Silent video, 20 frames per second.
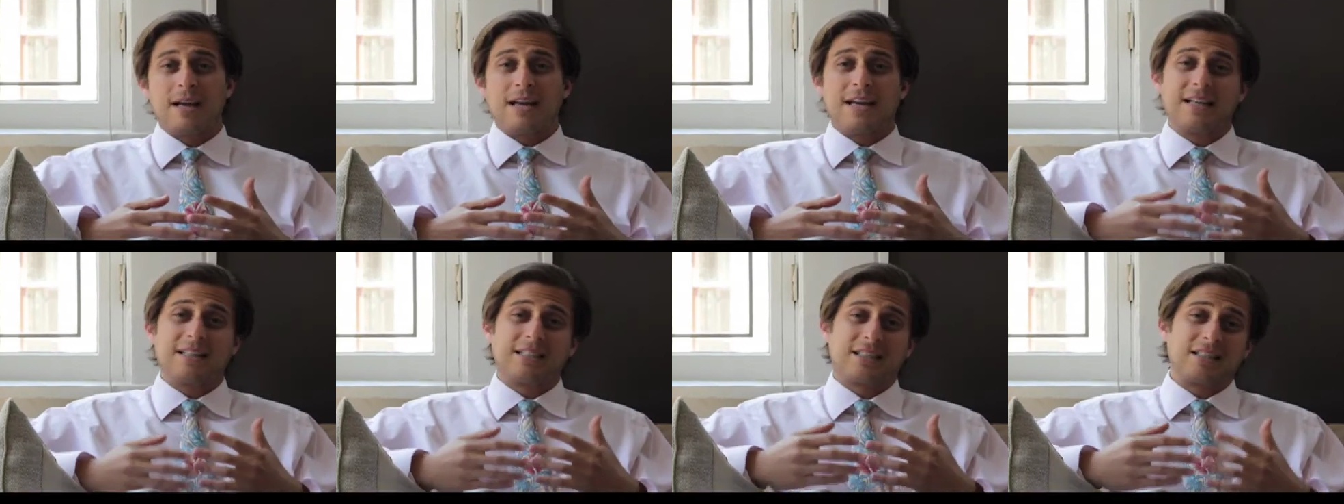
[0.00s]

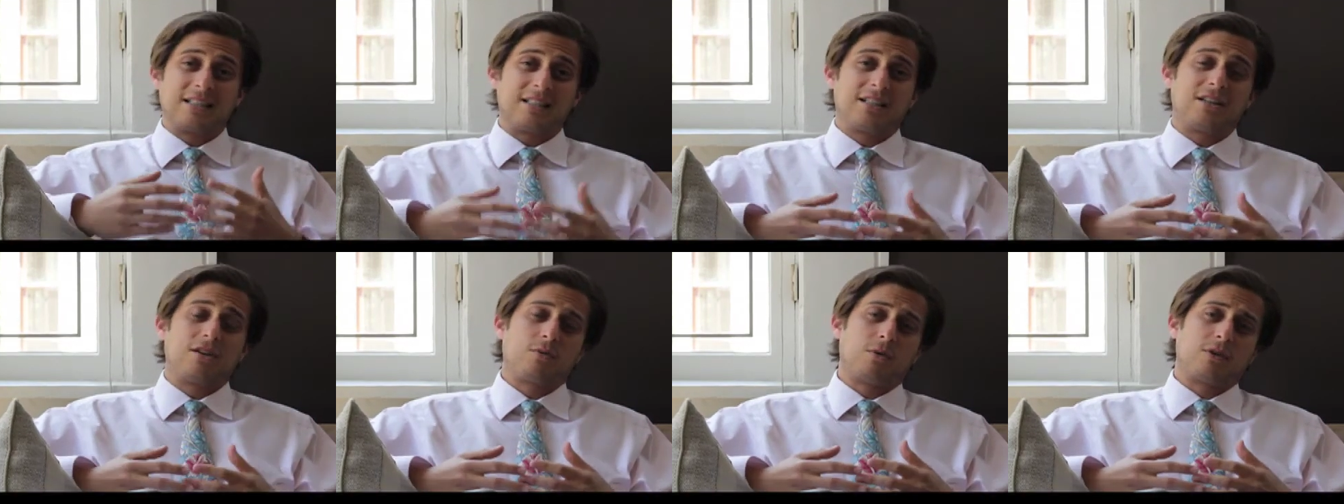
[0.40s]
it's
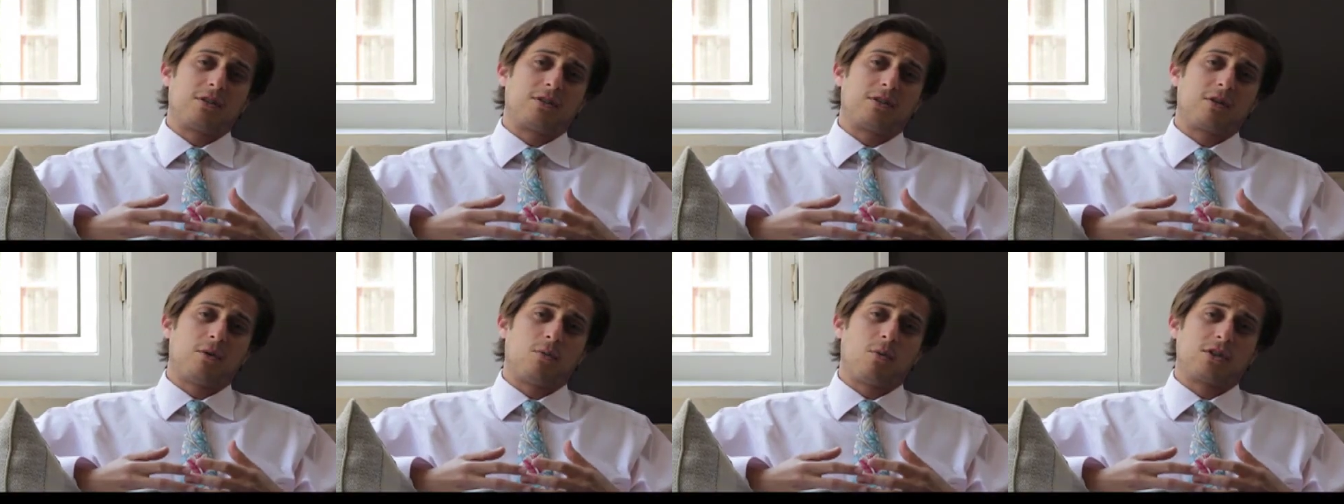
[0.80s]
considered
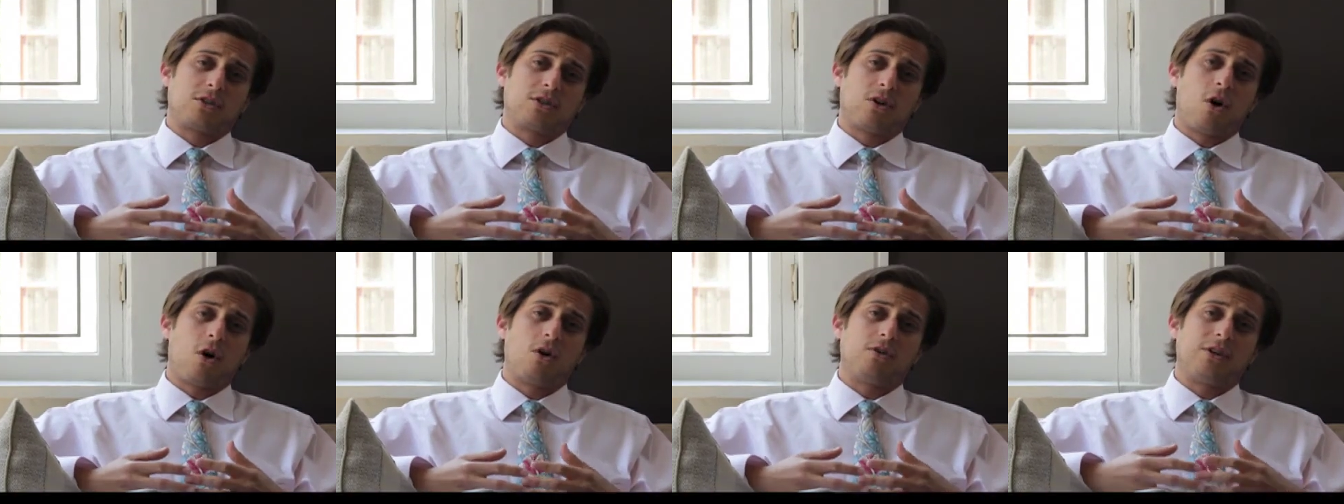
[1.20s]
what's
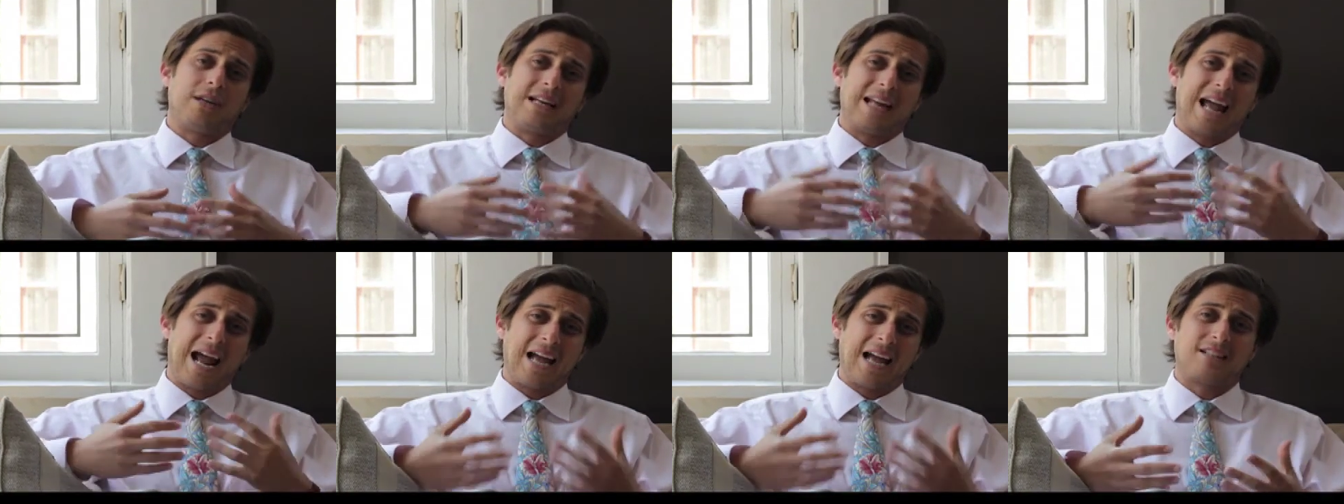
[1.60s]
called an
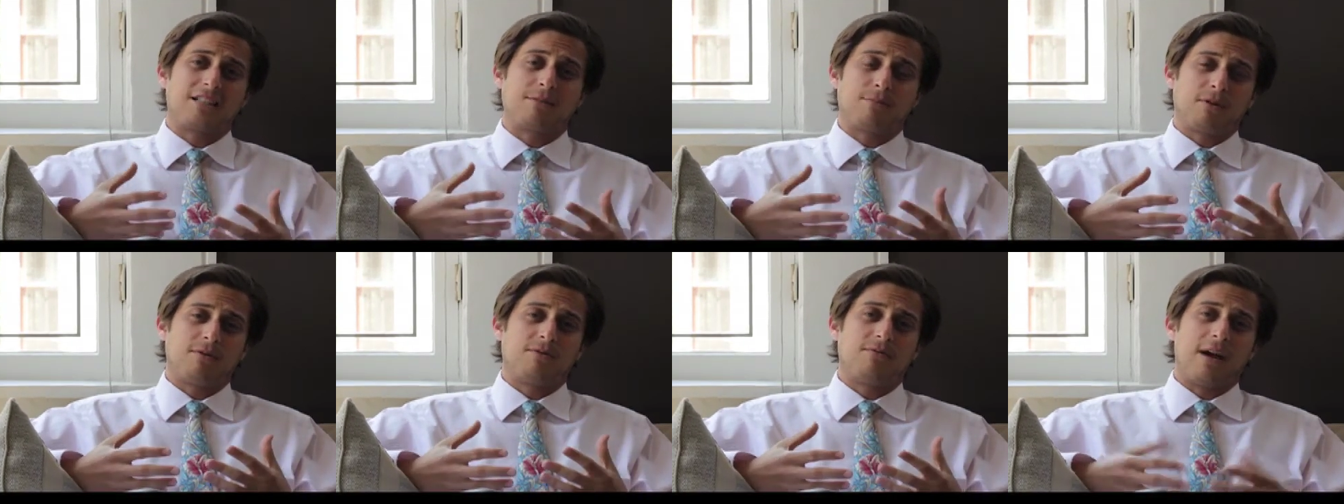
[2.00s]

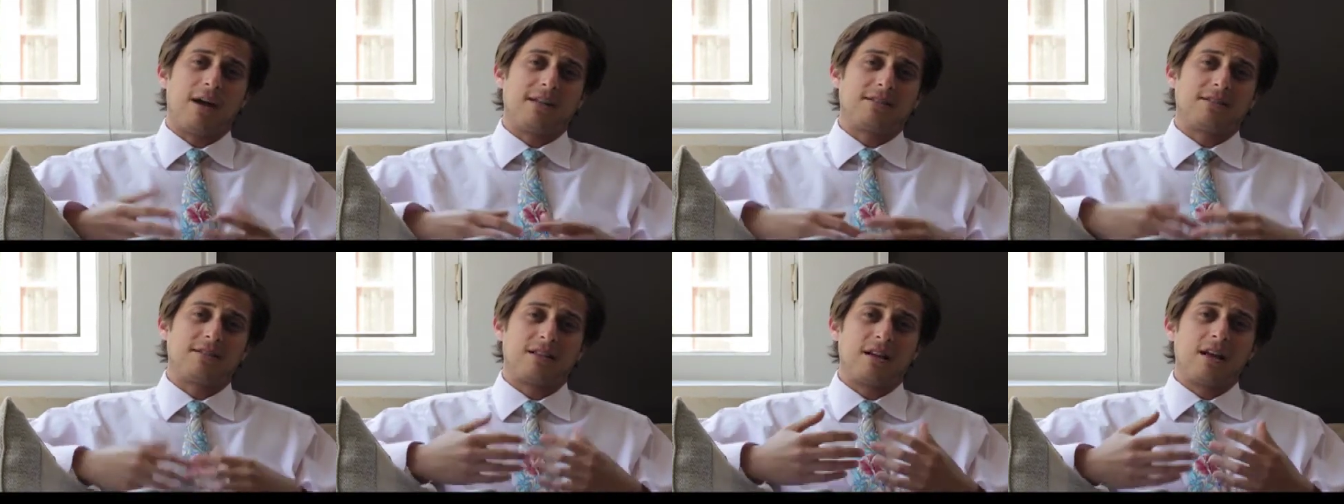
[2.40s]
enhanceable
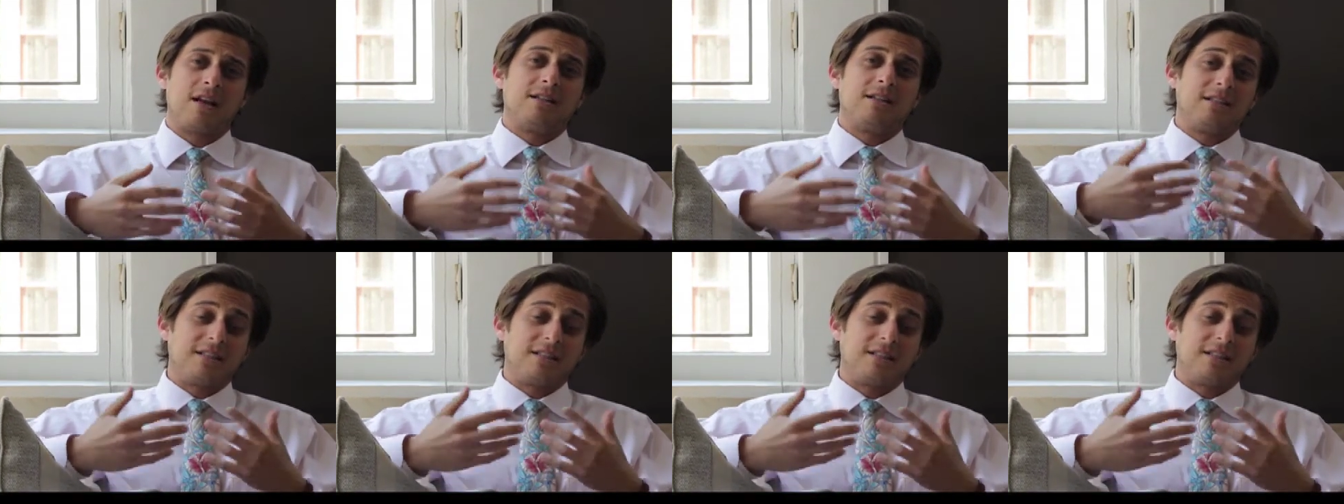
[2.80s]
offense.